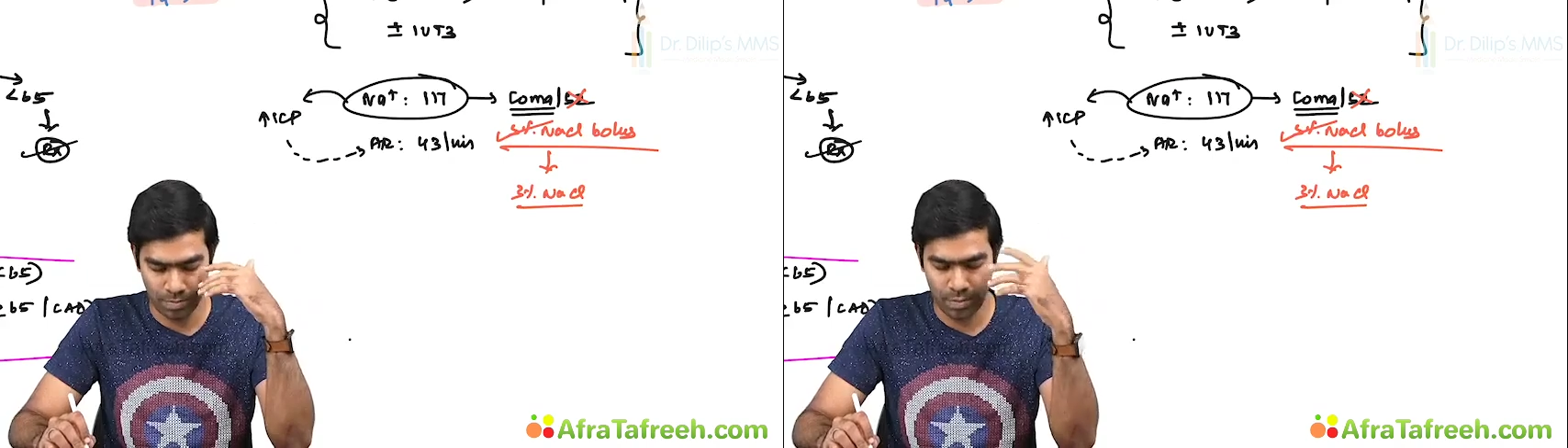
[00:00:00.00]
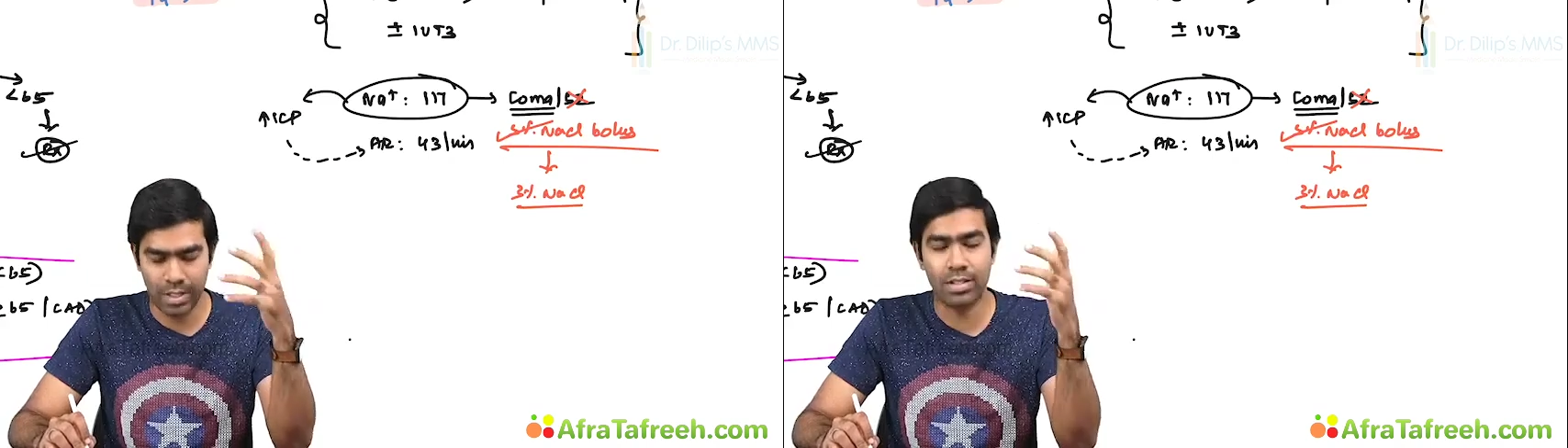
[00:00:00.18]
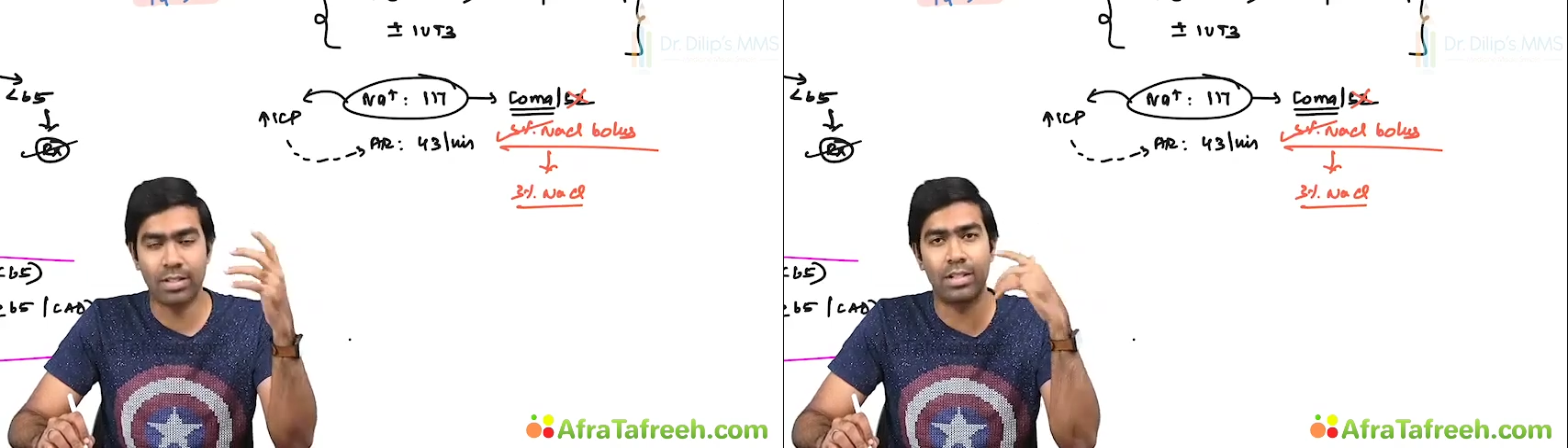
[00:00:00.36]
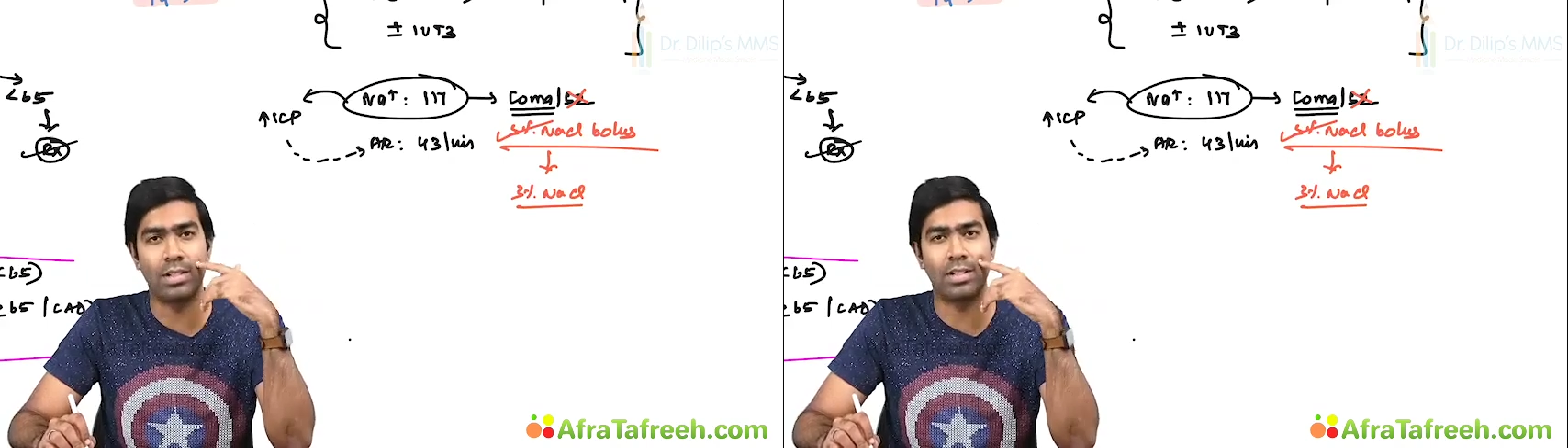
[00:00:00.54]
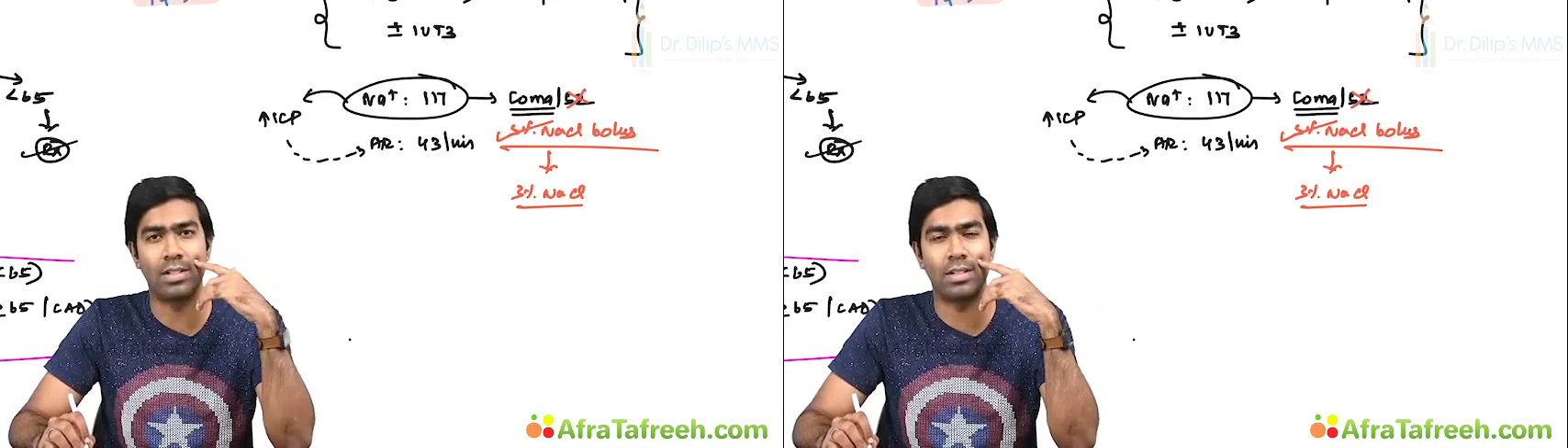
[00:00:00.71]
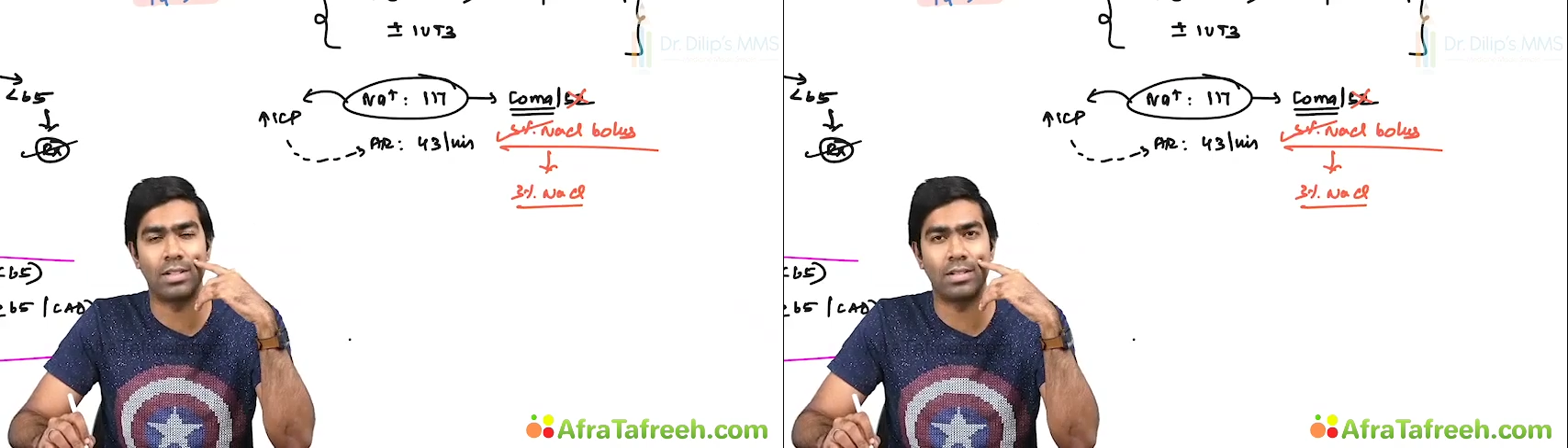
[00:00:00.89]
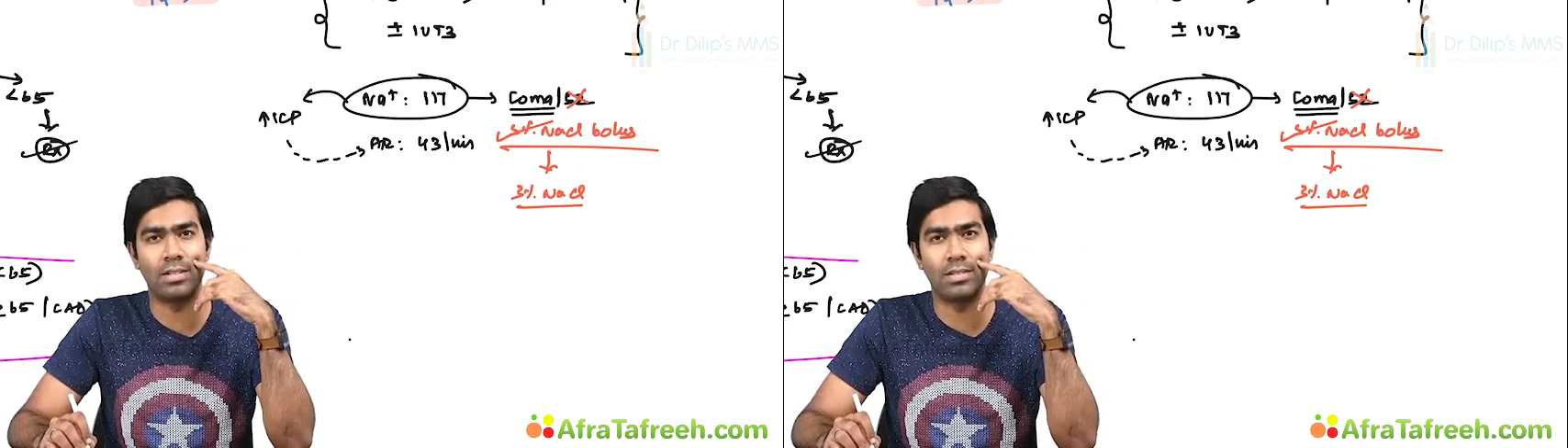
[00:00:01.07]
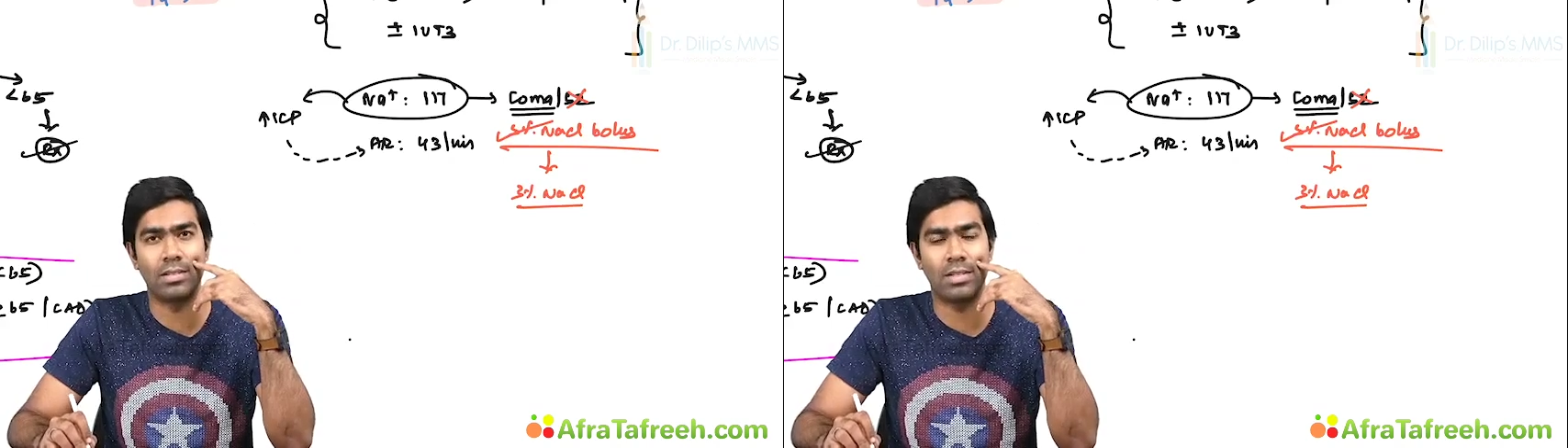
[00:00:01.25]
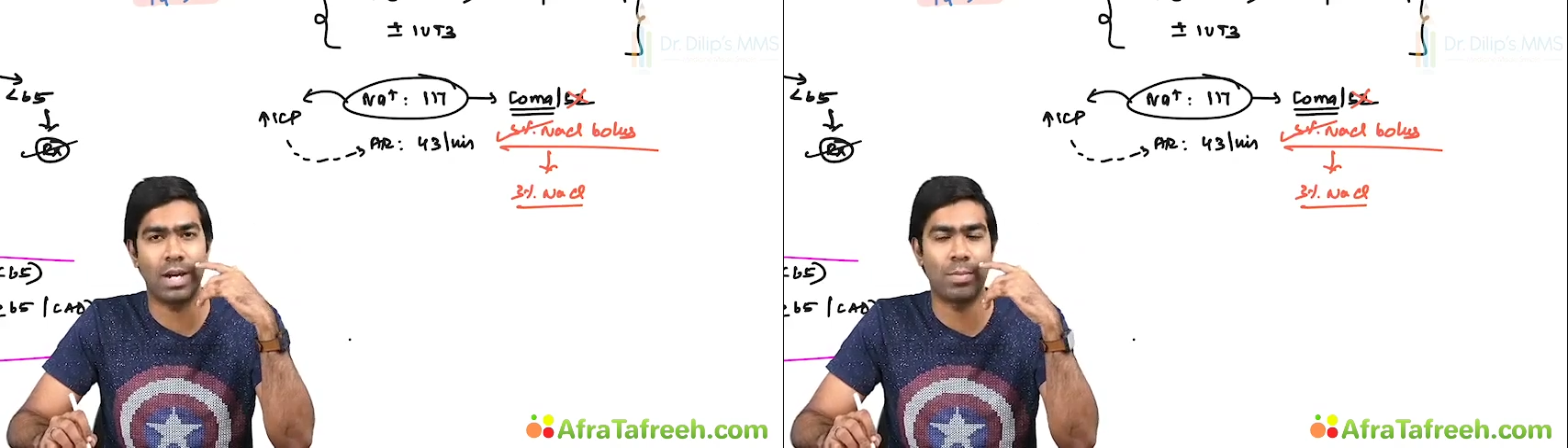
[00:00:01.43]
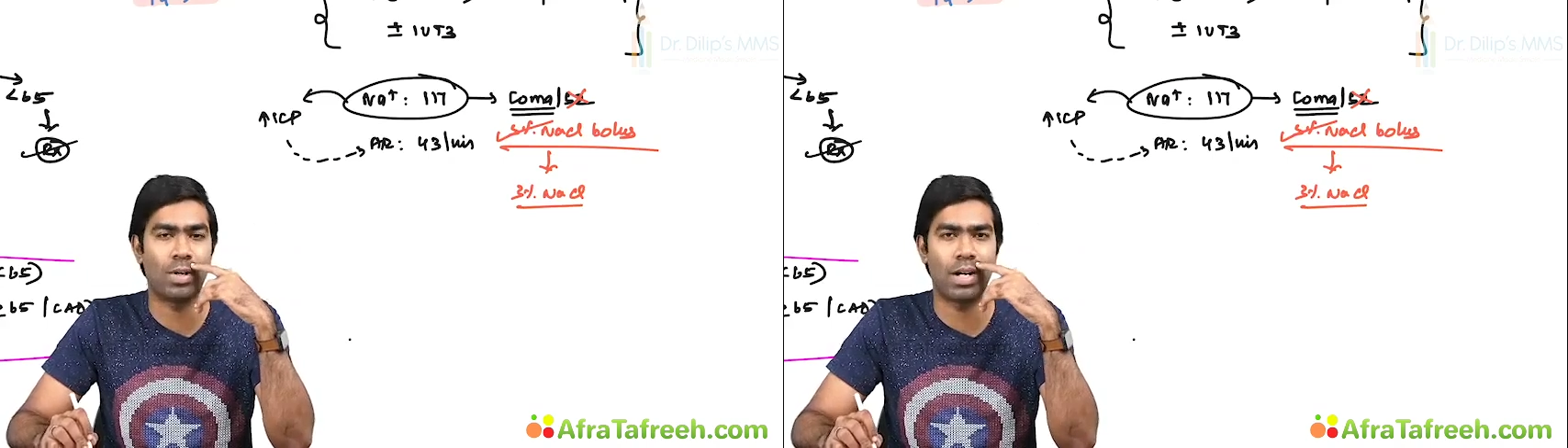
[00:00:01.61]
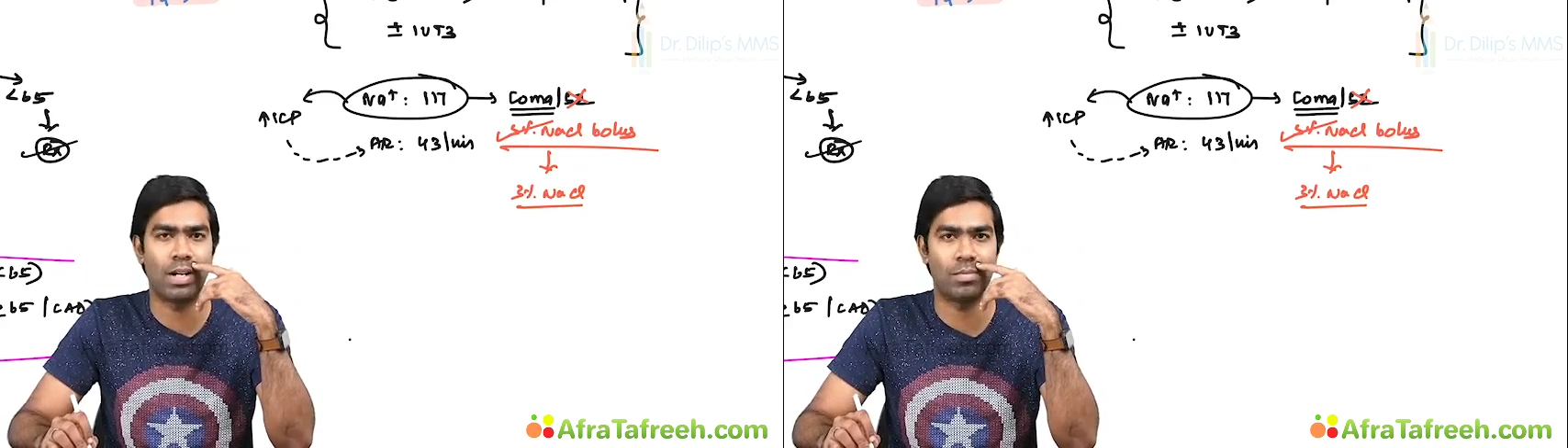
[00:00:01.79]
this
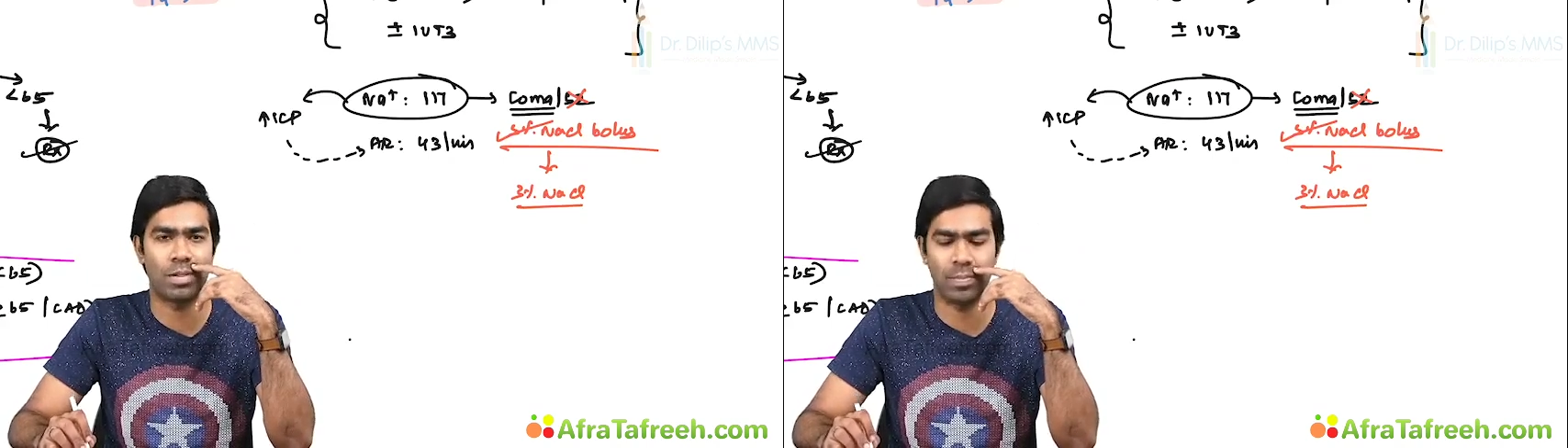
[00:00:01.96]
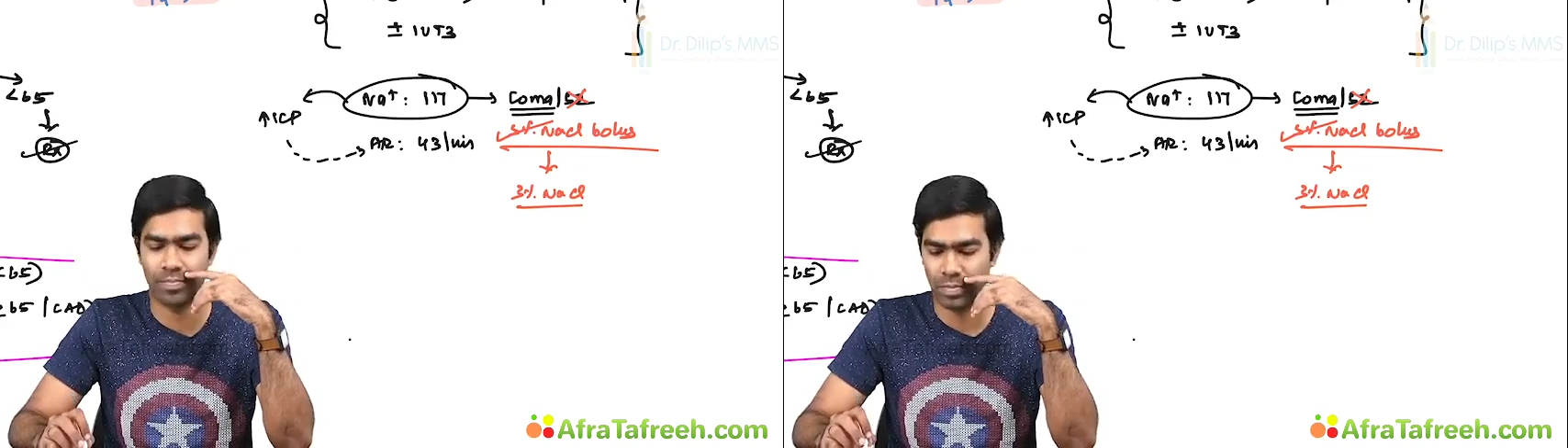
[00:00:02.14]
hyponatremia.